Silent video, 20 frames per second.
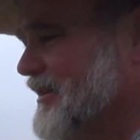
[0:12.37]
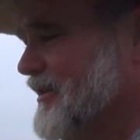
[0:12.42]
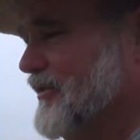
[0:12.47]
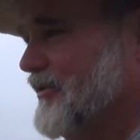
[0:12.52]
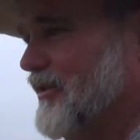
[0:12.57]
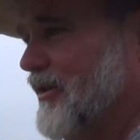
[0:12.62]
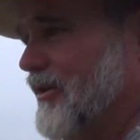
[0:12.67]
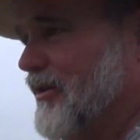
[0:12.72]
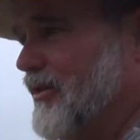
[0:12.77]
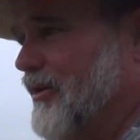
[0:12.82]

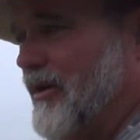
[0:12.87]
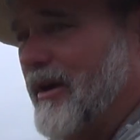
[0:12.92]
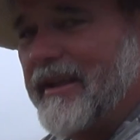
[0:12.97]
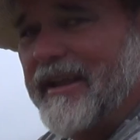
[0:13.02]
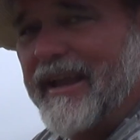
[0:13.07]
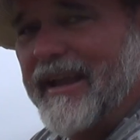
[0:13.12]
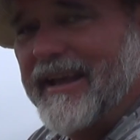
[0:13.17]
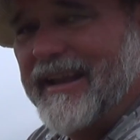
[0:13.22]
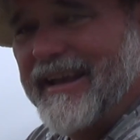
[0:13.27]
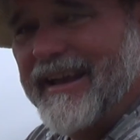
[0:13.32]
So though I
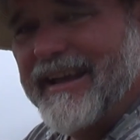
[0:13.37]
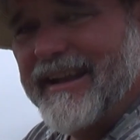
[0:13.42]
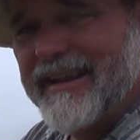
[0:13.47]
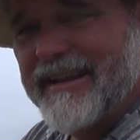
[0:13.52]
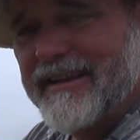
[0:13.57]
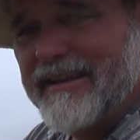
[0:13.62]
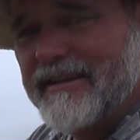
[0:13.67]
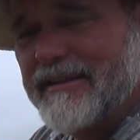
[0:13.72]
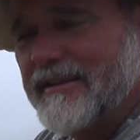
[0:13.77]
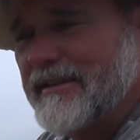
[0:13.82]
can't
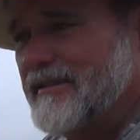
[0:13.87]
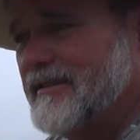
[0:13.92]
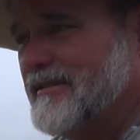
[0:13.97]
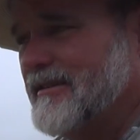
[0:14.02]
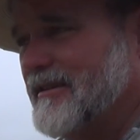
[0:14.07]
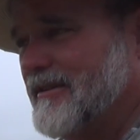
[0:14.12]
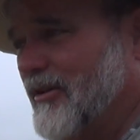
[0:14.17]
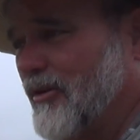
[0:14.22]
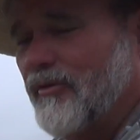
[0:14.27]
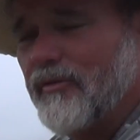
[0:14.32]
edit,
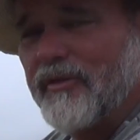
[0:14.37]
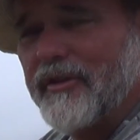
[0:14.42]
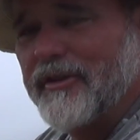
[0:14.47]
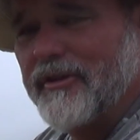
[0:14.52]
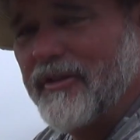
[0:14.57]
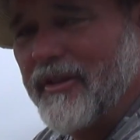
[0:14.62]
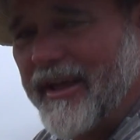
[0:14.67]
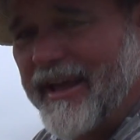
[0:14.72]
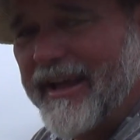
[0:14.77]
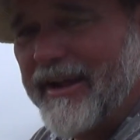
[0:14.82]
hopefully
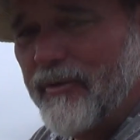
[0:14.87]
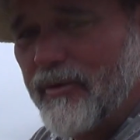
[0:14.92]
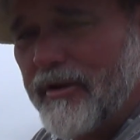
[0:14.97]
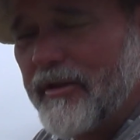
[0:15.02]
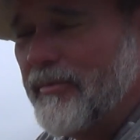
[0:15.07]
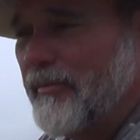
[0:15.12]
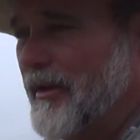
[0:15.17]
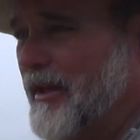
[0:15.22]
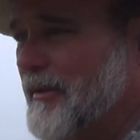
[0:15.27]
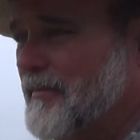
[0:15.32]
you'll hang
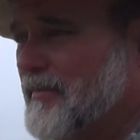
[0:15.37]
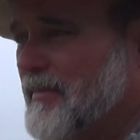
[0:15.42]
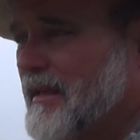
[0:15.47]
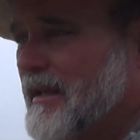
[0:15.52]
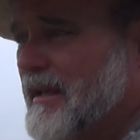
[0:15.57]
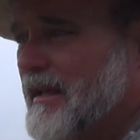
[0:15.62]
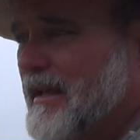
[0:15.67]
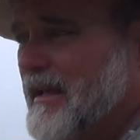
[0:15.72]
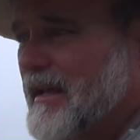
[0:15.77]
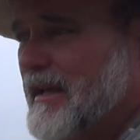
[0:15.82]
with me.
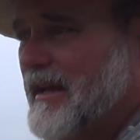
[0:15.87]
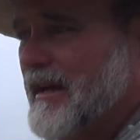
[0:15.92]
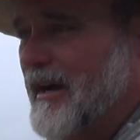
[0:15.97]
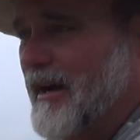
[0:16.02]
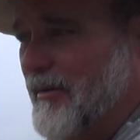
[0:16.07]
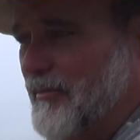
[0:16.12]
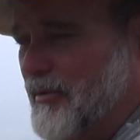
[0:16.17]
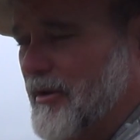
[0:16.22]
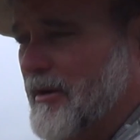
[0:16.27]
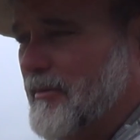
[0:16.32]

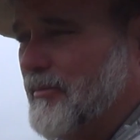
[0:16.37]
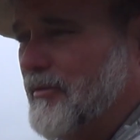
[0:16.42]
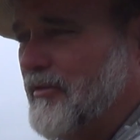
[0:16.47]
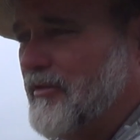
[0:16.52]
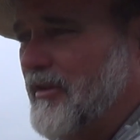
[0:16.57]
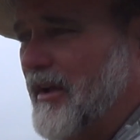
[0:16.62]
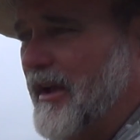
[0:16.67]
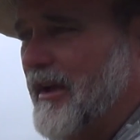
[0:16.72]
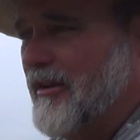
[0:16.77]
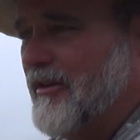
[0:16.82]
I put up a
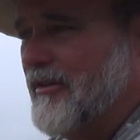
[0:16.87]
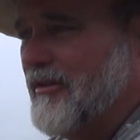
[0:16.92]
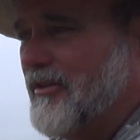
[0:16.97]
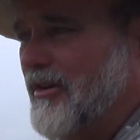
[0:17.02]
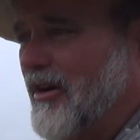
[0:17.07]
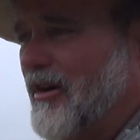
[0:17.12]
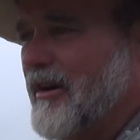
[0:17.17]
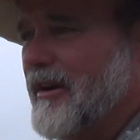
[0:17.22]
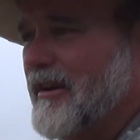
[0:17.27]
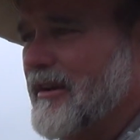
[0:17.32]
standard
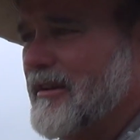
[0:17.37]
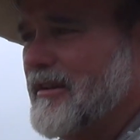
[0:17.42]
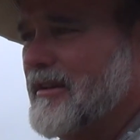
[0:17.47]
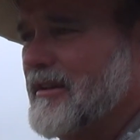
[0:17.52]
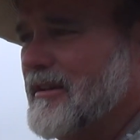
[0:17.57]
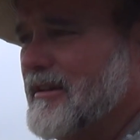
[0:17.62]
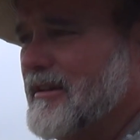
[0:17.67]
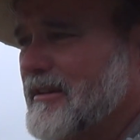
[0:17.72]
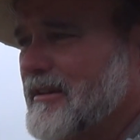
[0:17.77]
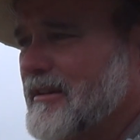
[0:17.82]
target.
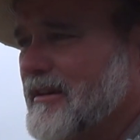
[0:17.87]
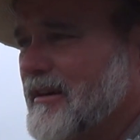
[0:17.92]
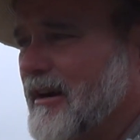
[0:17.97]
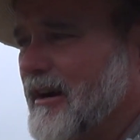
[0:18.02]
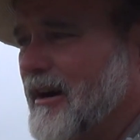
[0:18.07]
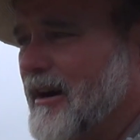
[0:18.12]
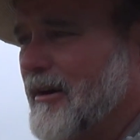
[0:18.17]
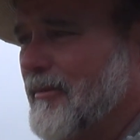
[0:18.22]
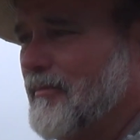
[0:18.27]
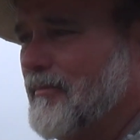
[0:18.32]

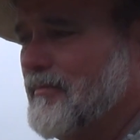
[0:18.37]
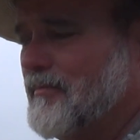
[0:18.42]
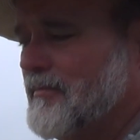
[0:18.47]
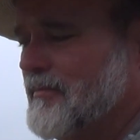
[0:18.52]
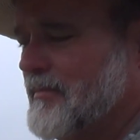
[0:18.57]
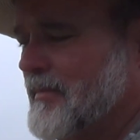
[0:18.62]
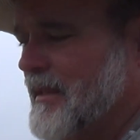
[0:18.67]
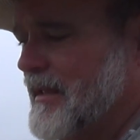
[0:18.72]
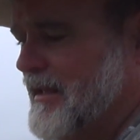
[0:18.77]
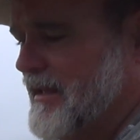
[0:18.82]

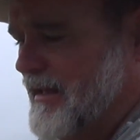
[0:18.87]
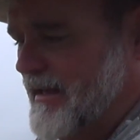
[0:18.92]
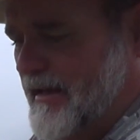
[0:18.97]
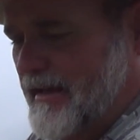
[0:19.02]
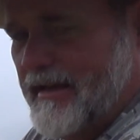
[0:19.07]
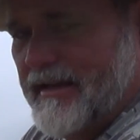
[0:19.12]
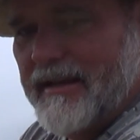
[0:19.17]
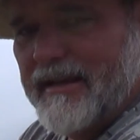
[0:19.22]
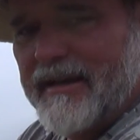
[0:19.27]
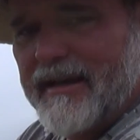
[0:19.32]

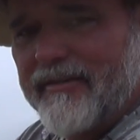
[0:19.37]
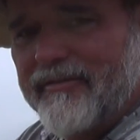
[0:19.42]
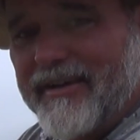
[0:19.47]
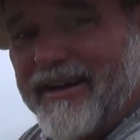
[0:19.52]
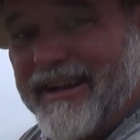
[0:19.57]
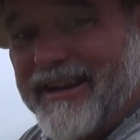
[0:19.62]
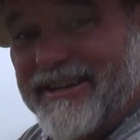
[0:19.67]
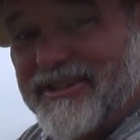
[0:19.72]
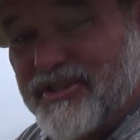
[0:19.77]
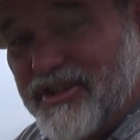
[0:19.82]
I've
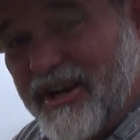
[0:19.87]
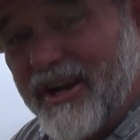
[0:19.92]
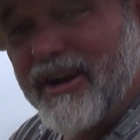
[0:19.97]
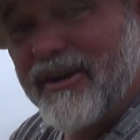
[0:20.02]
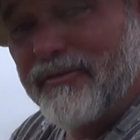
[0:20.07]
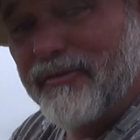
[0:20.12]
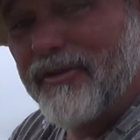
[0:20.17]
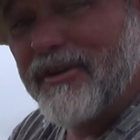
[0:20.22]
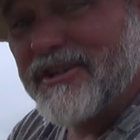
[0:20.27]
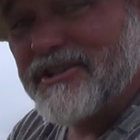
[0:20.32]
got a
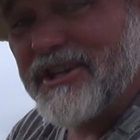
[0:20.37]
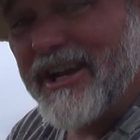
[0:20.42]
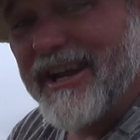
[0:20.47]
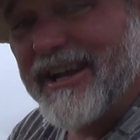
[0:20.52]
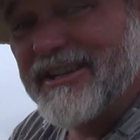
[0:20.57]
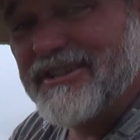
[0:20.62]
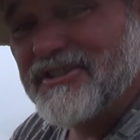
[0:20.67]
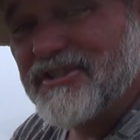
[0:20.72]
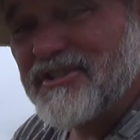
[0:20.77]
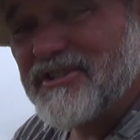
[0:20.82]
chair for a
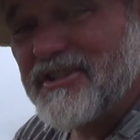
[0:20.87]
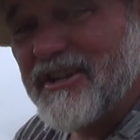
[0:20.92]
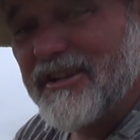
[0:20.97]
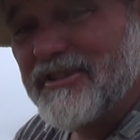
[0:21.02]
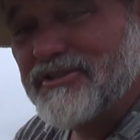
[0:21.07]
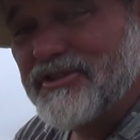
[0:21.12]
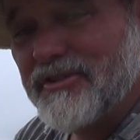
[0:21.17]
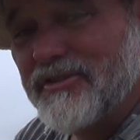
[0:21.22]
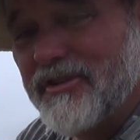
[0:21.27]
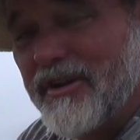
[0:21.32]
change instead of
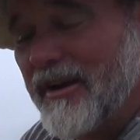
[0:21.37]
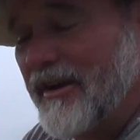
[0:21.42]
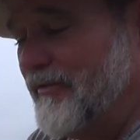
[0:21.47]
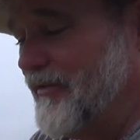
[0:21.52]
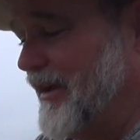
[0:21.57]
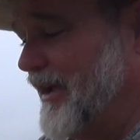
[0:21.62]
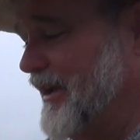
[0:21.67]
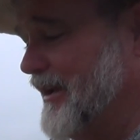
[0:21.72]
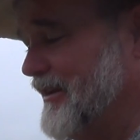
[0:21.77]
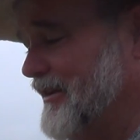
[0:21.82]
shooting
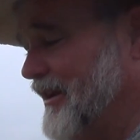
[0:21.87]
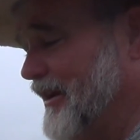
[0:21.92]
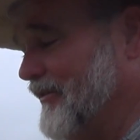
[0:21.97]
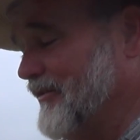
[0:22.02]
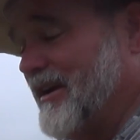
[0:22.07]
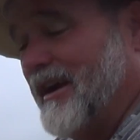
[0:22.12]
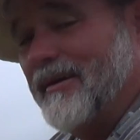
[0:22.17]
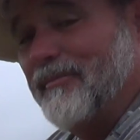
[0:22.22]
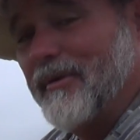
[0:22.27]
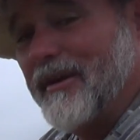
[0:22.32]
offhand, and I've
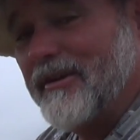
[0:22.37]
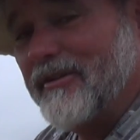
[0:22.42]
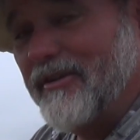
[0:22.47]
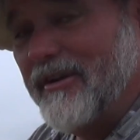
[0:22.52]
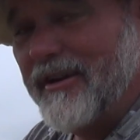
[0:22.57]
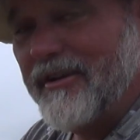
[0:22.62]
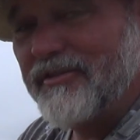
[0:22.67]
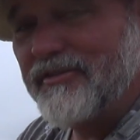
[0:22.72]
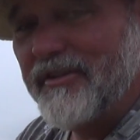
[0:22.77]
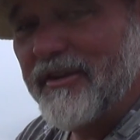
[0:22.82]
got my
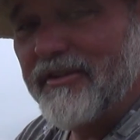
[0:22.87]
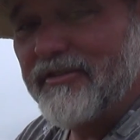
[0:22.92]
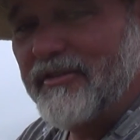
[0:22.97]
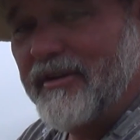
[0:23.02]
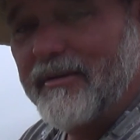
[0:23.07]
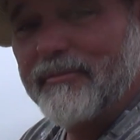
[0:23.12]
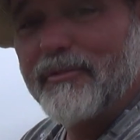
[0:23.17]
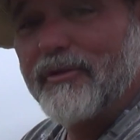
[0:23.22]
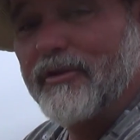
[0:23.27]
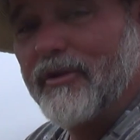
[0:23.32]
cross stick. So
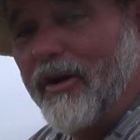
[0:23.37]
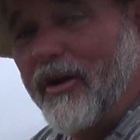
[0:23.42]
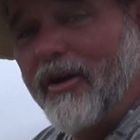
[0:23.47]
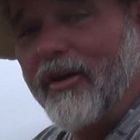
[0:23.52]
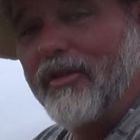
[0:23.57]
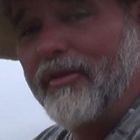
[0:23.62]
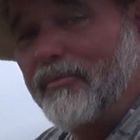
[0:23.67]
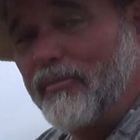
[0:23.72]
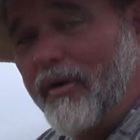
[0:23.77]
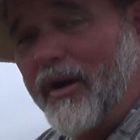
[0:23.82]
I'm doing
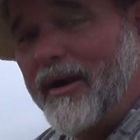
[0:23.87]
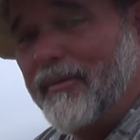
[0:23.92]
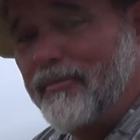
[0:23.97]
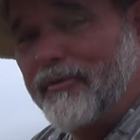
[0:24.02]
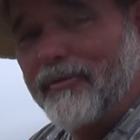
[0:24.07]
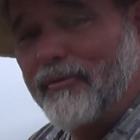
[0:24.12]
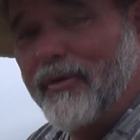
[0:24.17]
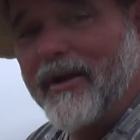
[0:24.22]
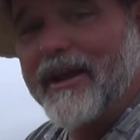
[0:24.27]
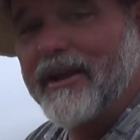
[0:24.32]
all the
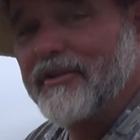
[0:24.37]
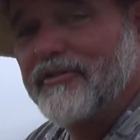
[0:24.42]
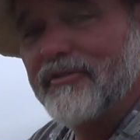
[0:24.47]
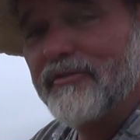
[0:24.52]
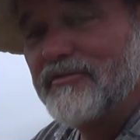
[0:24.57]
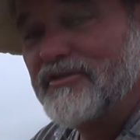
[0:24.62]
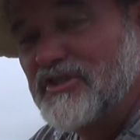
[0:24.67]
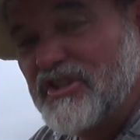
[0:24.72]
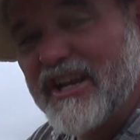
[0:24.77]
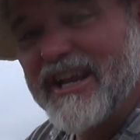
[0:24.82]
proper ways
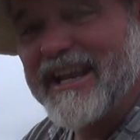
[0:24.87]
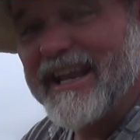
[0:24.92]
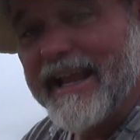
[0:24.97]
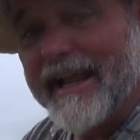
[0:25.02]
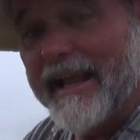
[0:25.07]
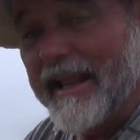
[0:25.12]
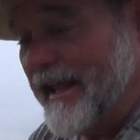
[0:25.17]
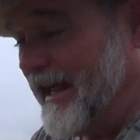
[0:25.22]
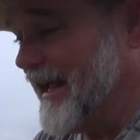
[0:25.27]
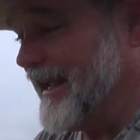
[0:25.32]
of
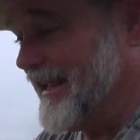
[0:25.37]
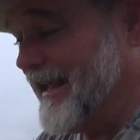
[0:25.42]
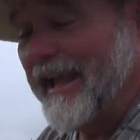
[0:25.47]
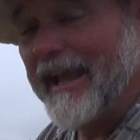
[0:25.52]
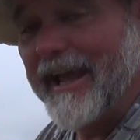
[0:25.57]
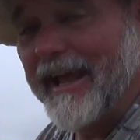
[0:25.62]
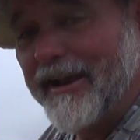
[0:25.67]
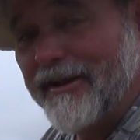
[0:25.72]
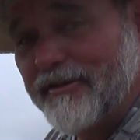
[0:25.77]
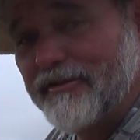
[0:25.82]
cheating that I
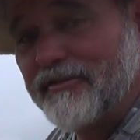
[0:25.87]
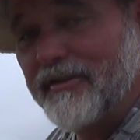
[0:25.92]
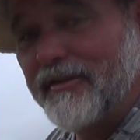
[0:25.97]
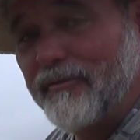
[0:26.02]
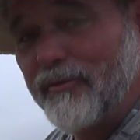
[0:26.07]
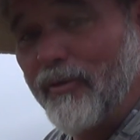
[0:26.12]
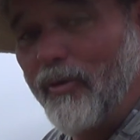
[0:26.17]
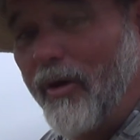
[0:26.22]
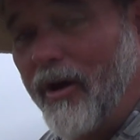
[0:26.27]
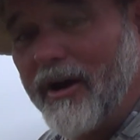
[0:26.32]
can, except
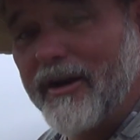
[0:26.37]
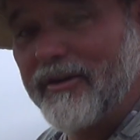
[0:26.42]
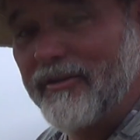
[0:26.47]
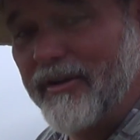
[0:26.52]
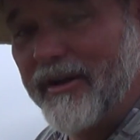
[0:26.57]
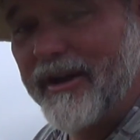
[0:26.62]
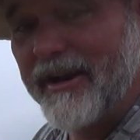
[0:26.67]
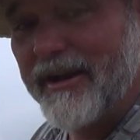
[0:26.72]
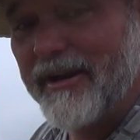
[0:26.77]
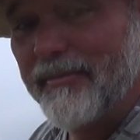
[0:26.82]
for walking
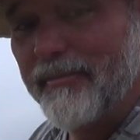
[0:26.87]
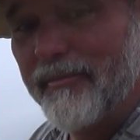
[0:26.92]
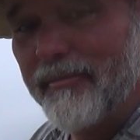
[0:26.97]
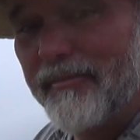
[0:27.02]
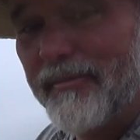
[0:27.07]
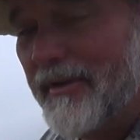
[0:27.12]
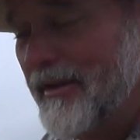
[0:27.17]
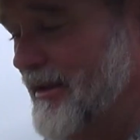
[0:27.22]
right up and